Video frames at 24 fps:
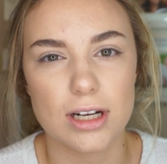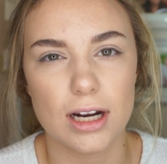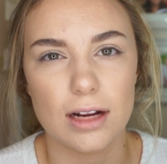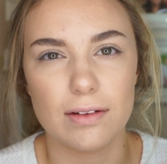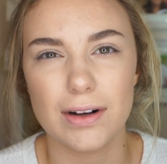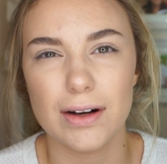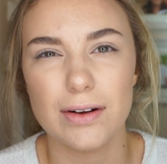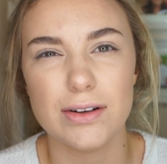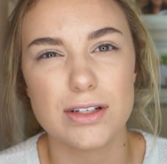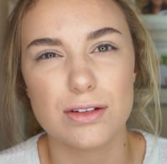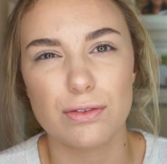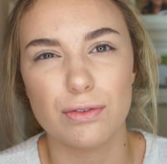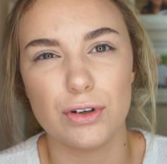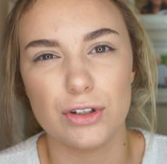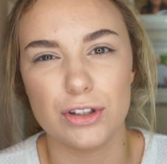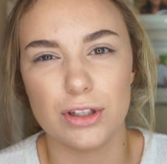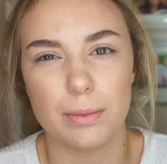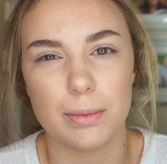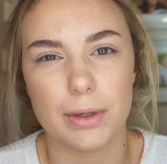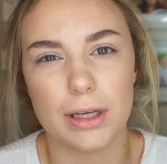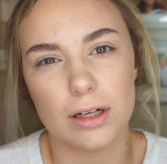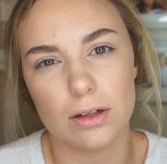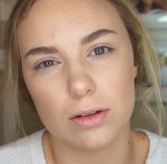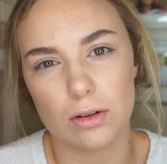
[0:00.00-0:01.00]
and I've always filled
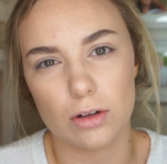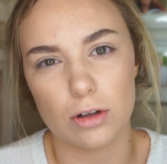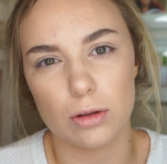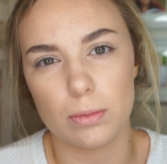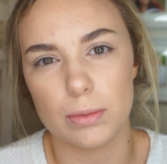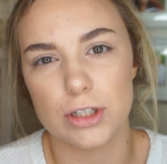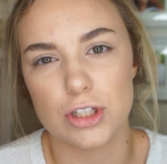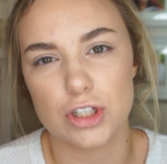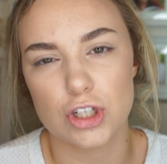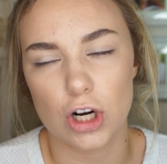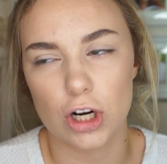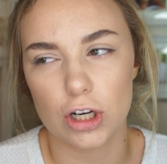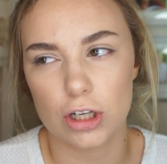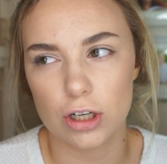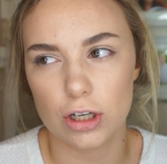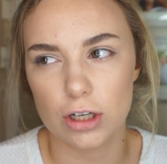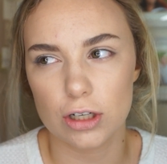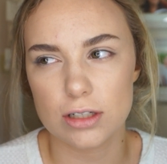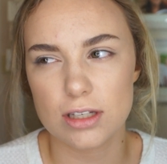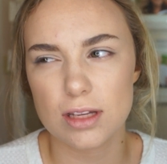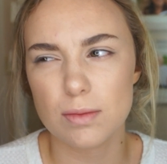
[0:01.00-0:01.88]
them in a little bit darker.